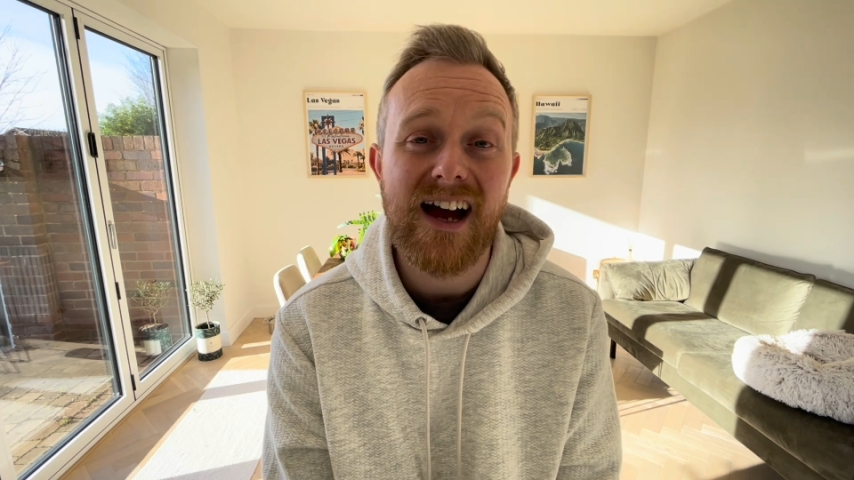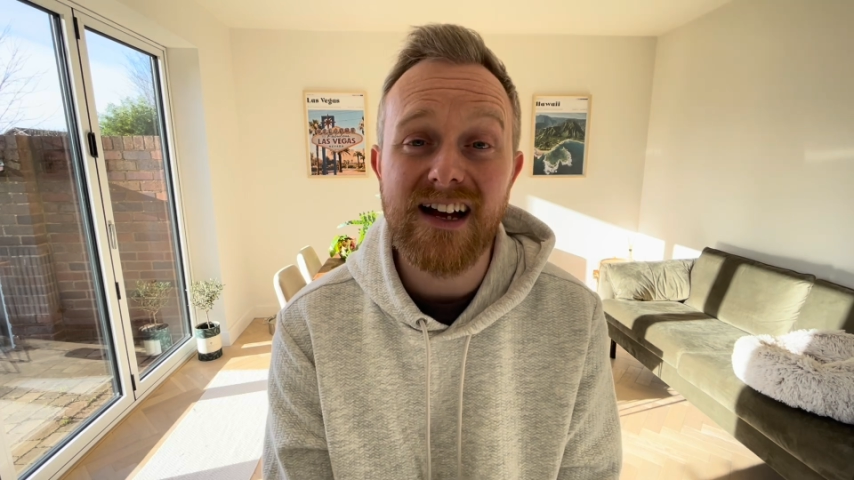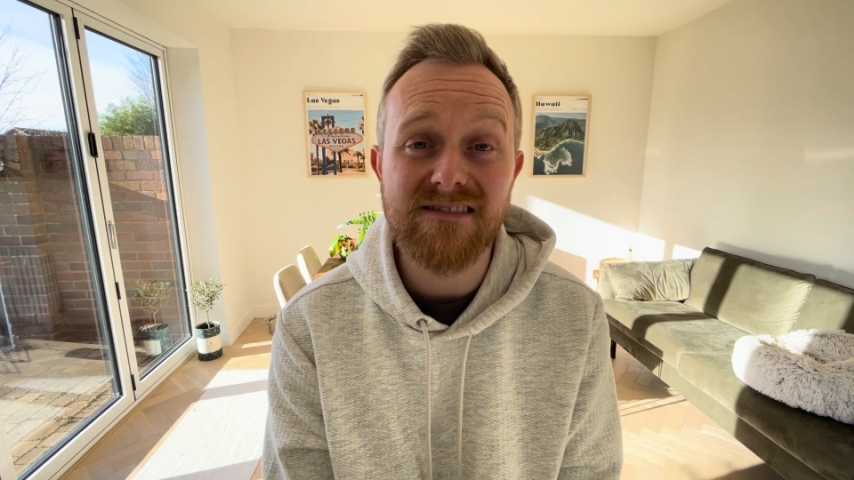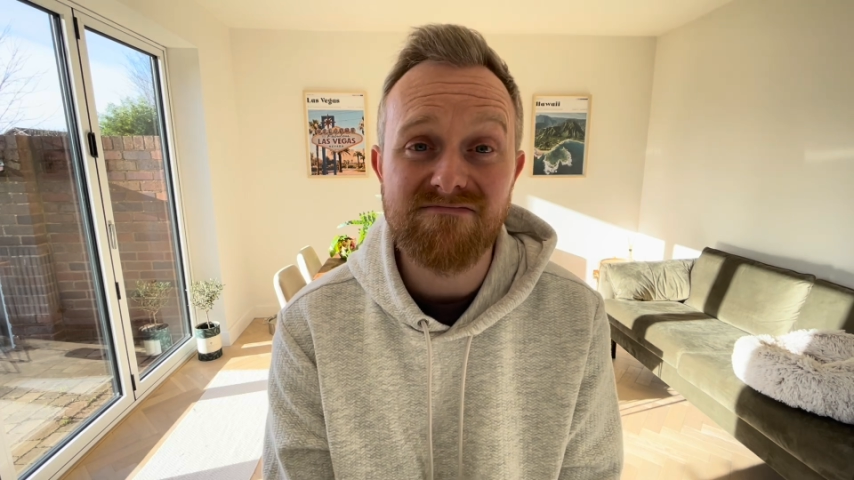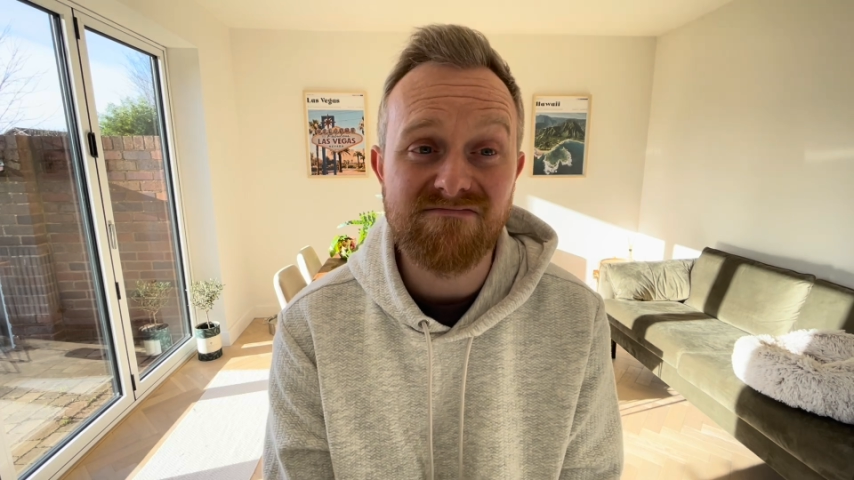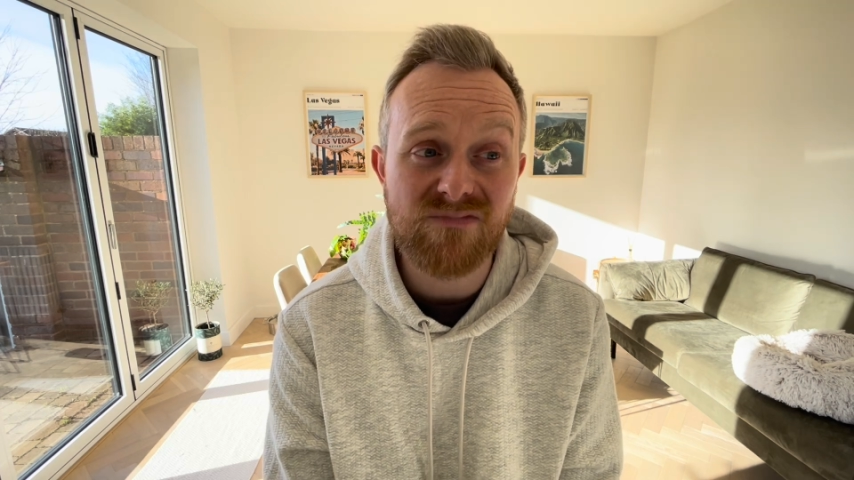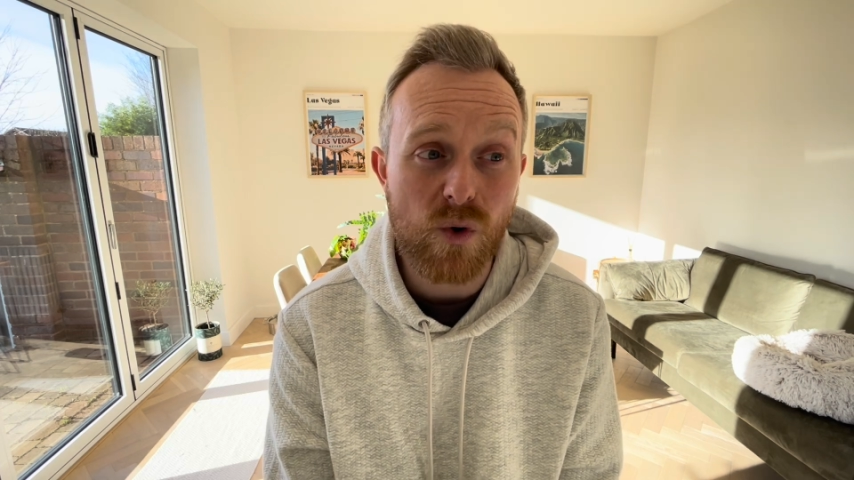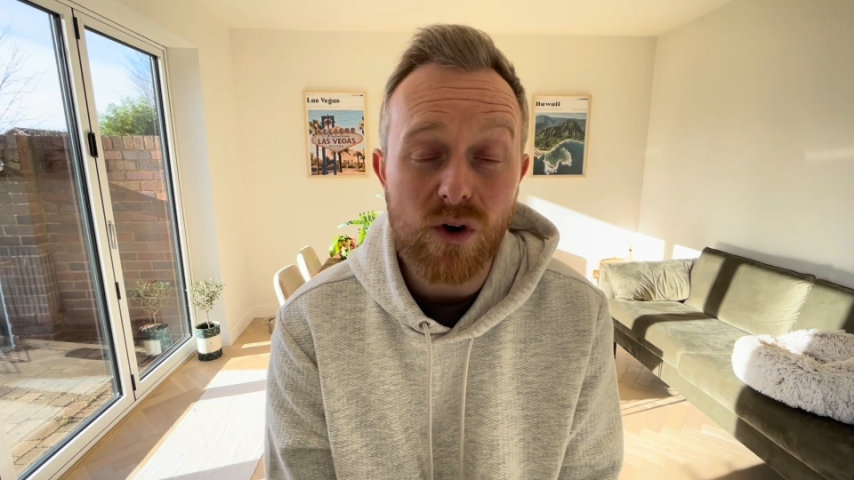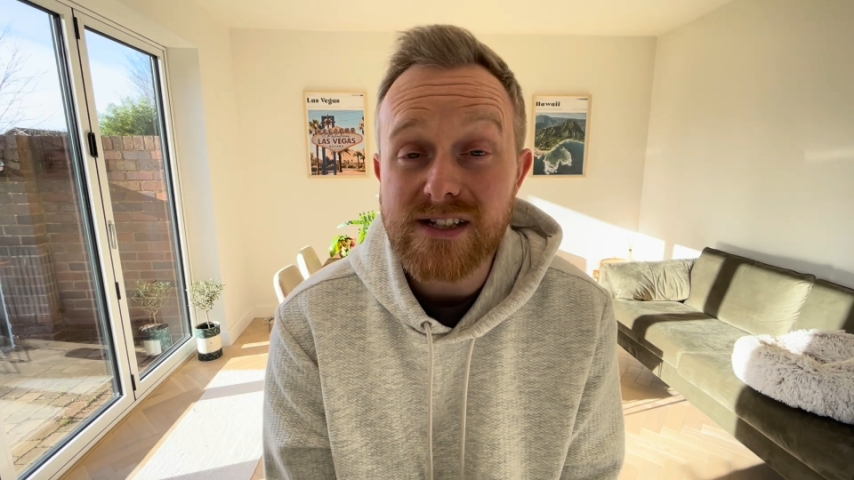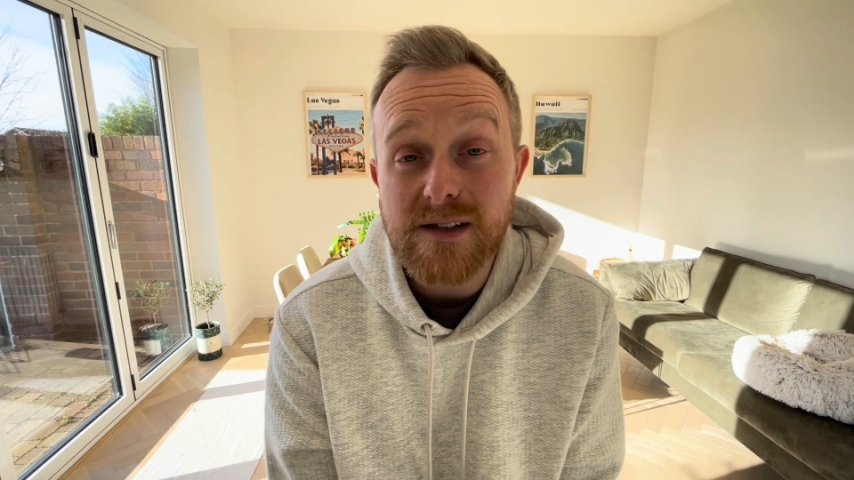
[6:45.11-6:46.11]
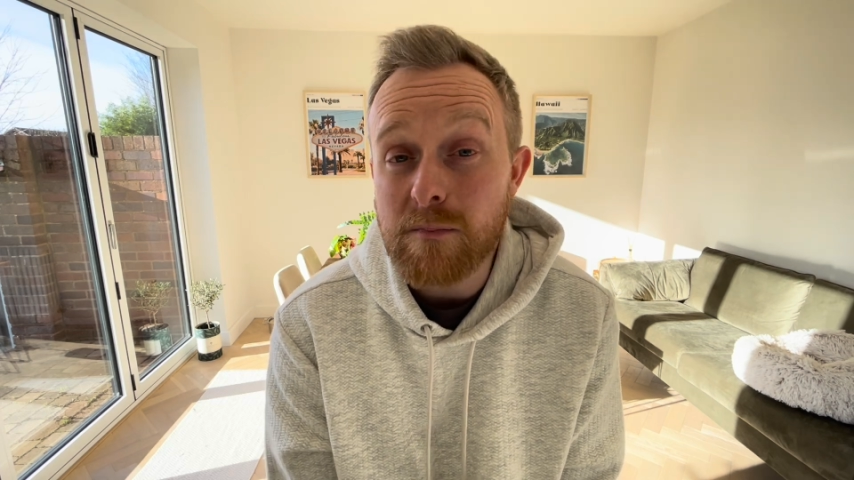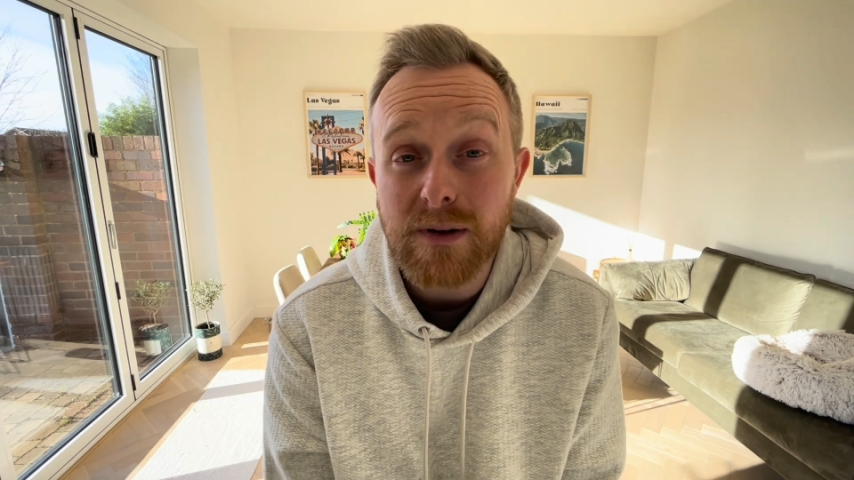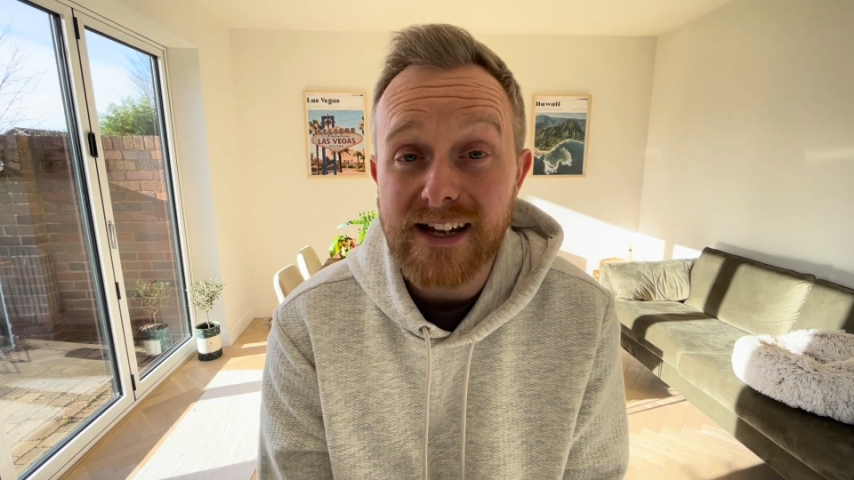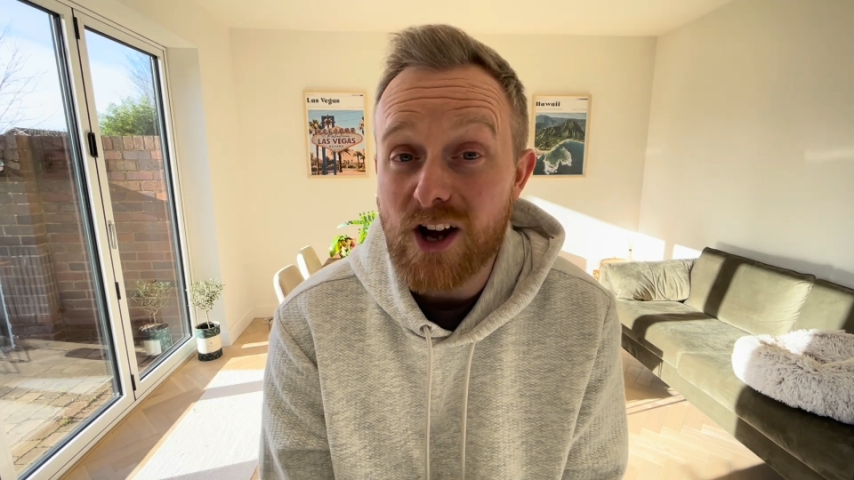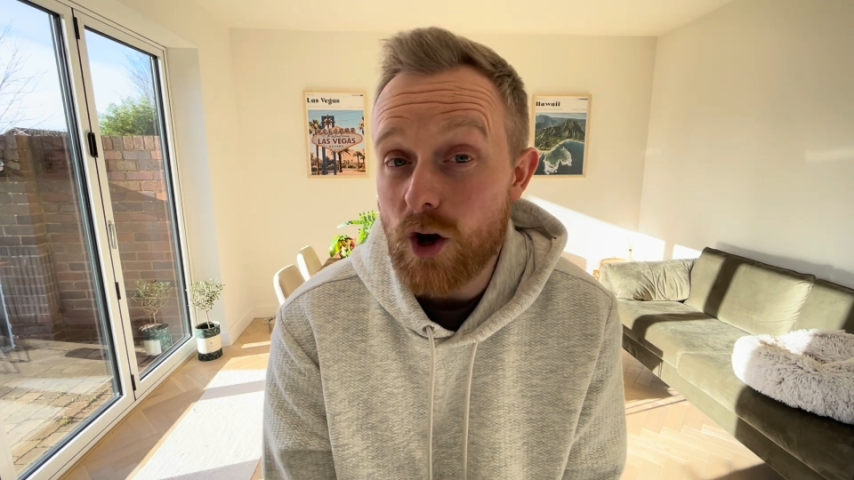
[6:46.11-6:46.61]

And quite simply,